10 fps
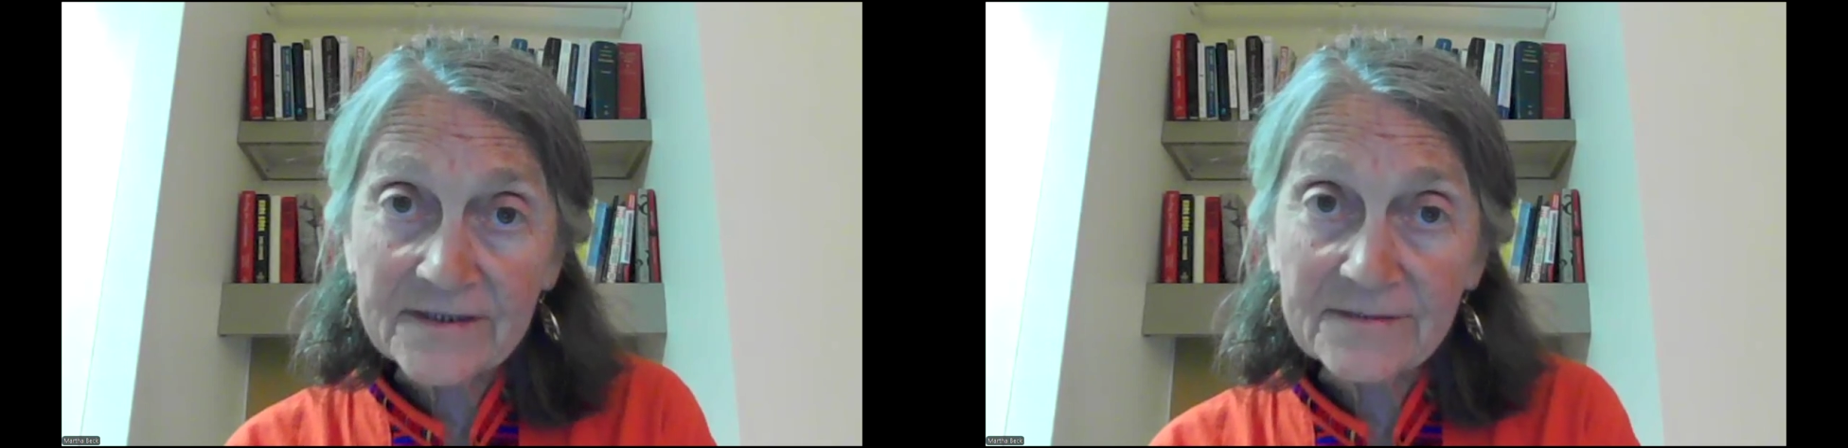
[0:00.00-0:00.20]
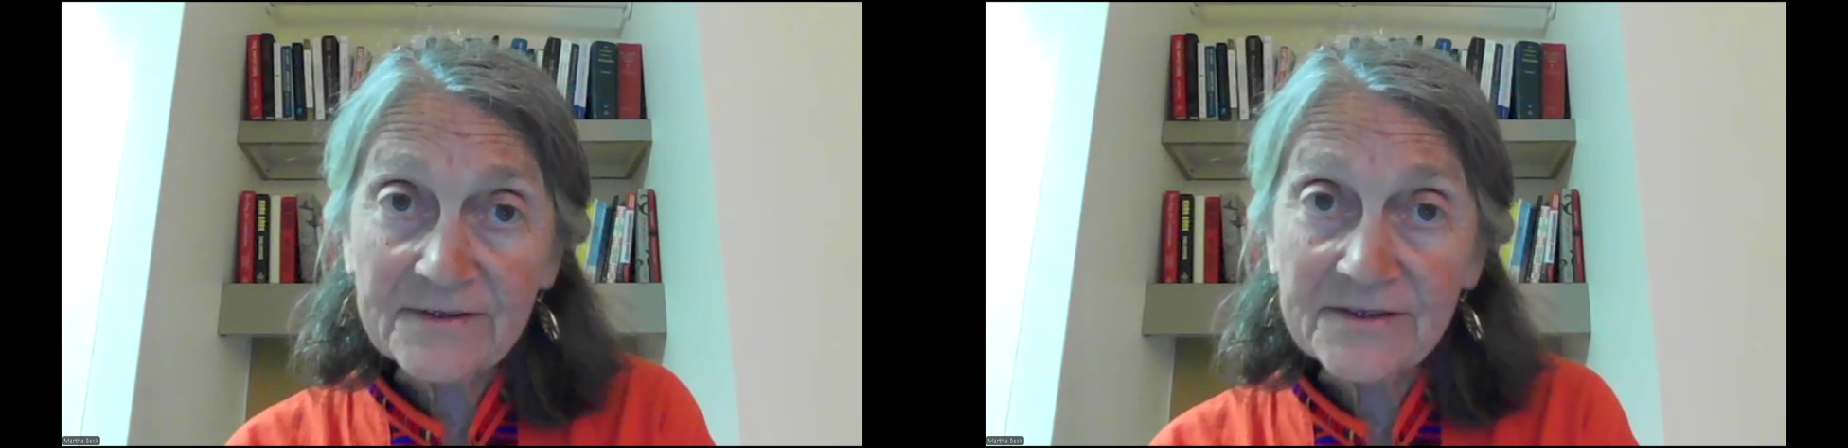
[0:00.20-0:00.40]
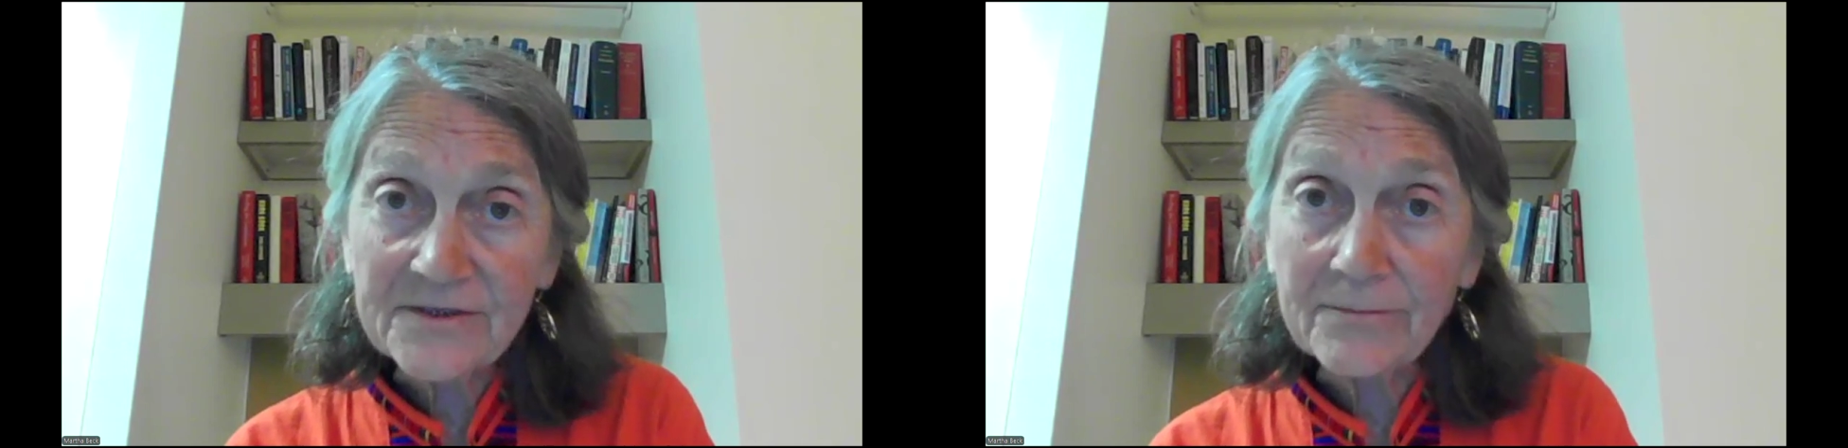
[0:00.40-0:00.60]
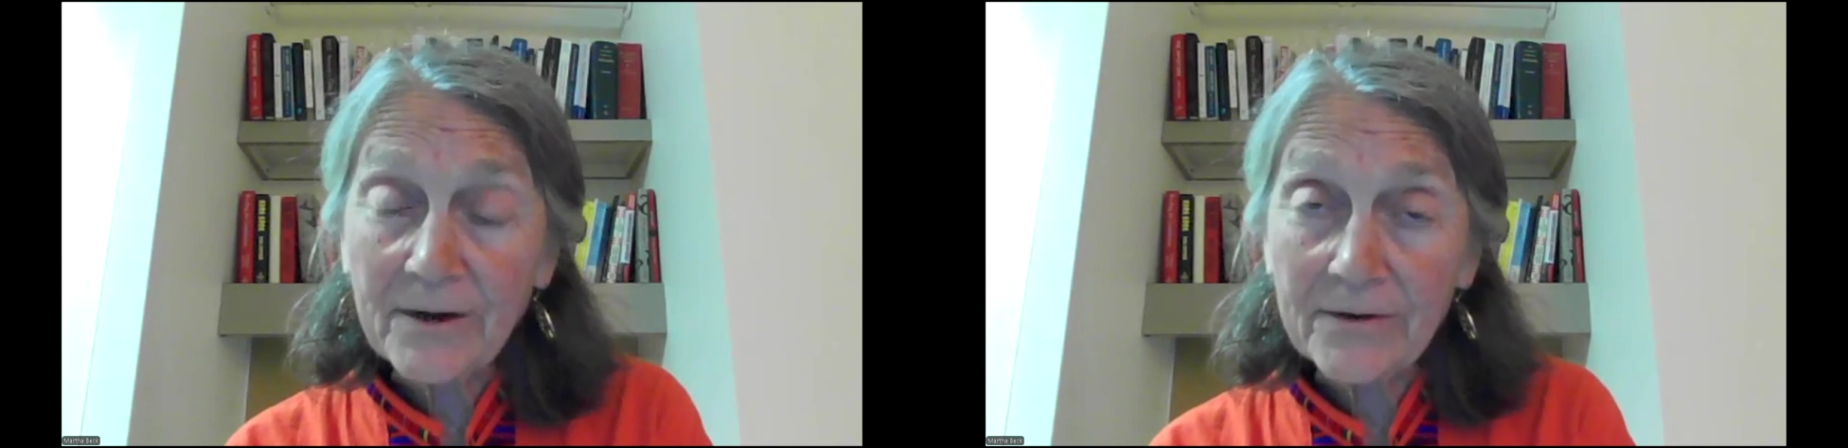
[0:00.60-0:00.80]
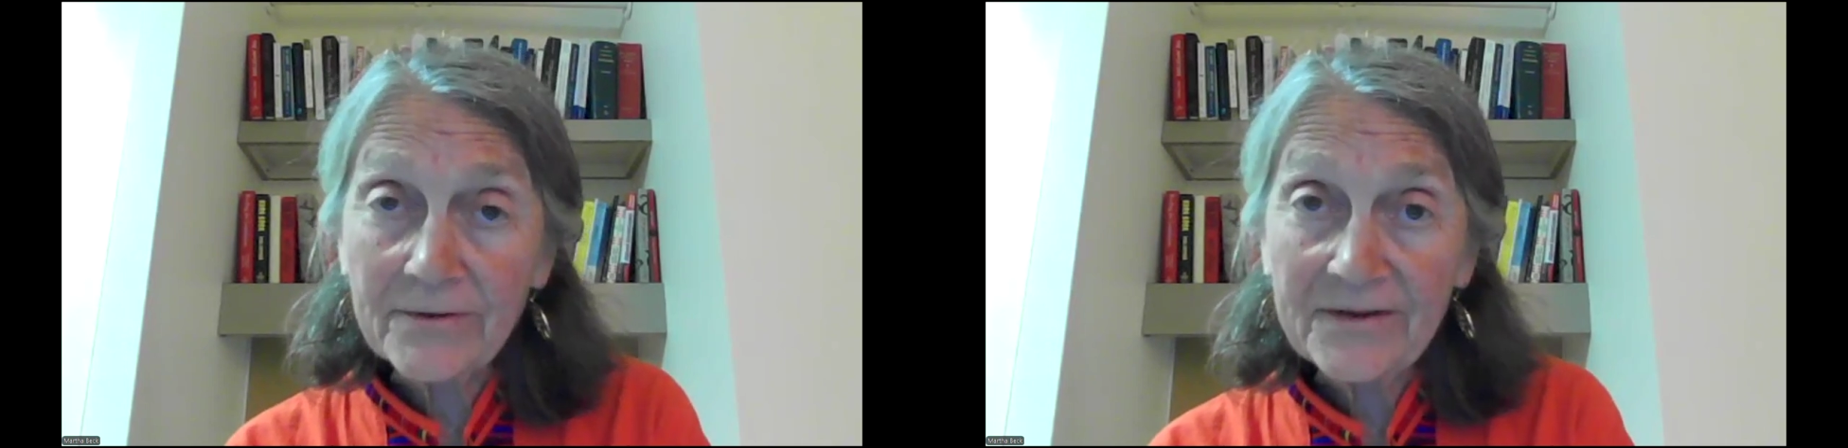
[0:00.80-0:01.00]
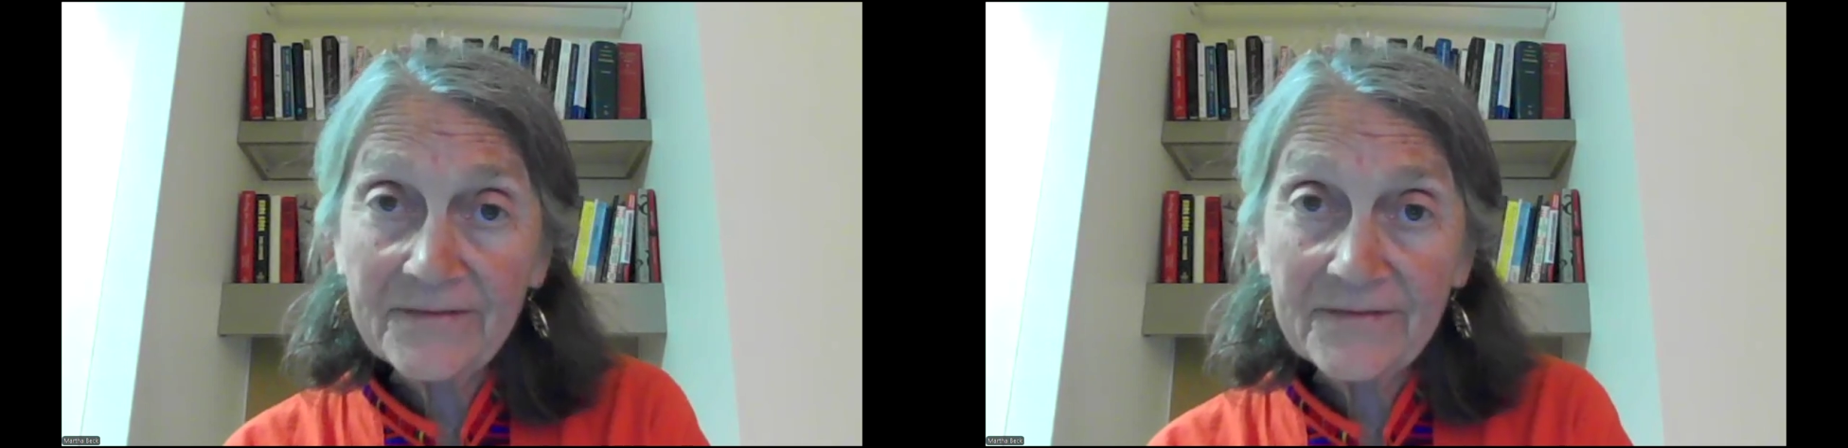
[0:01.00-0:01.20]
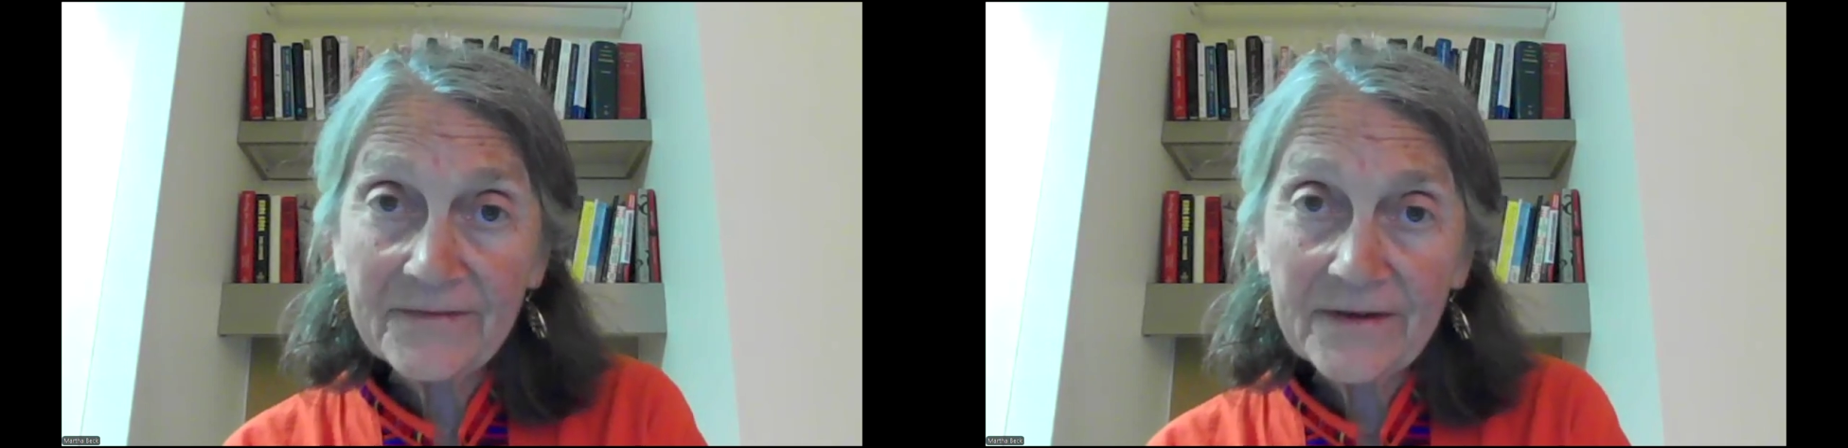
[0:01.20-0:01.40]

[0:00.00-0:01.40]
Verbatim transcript: It's Mr. Maarif,